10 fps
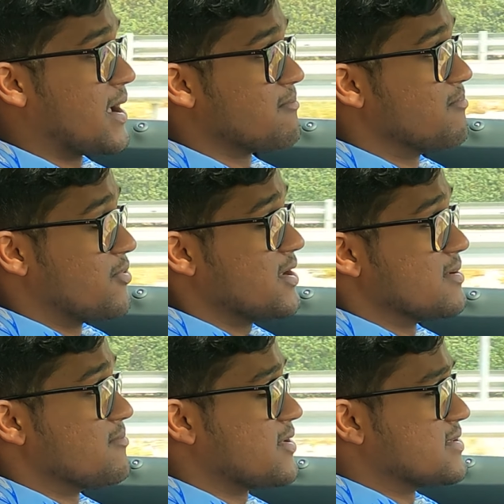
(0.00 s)
I'm
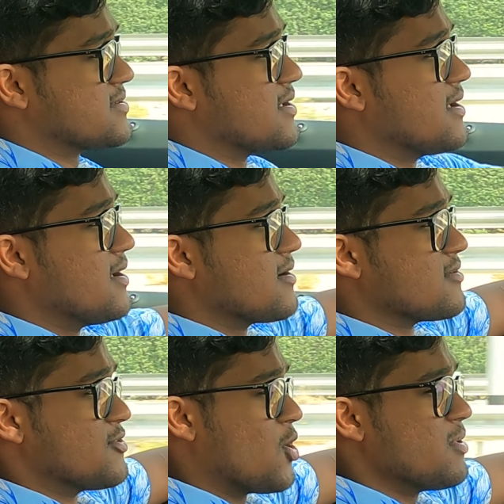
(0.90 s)
pretty impressed,
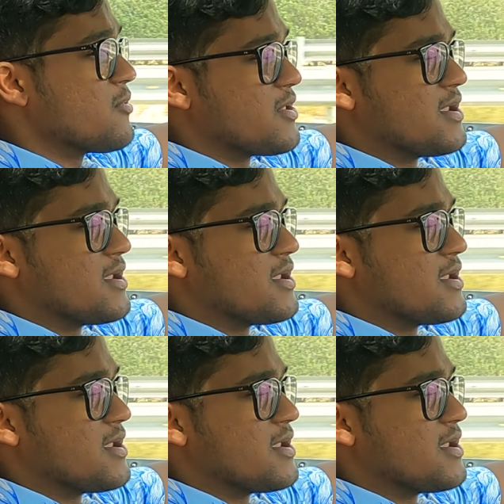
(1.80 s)
because normally when you